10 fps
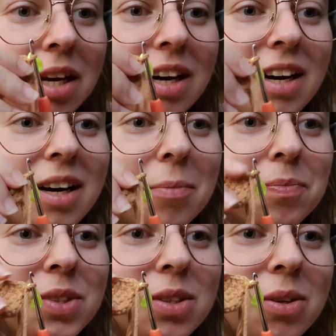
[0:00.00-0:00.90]

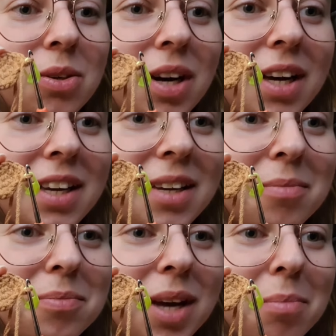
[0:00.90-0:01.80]
um, so I
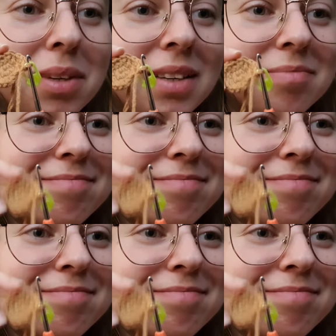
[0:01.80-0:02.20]
am happy.